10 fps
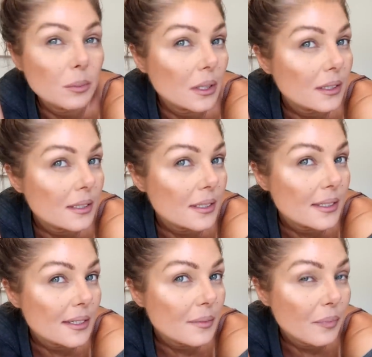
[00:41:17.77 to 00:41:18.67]
But this
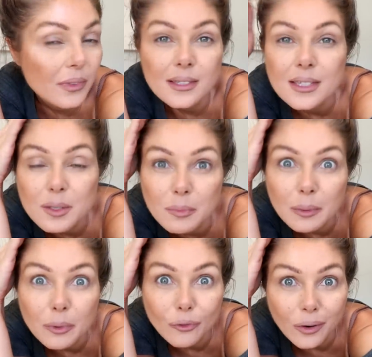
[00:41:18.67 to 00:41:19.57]
is
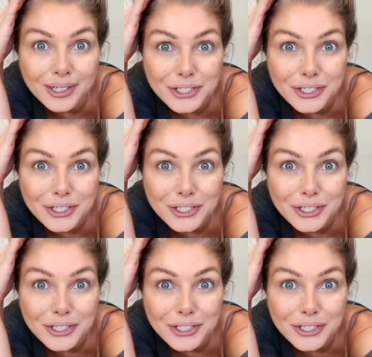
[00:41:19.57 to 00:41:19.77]
me before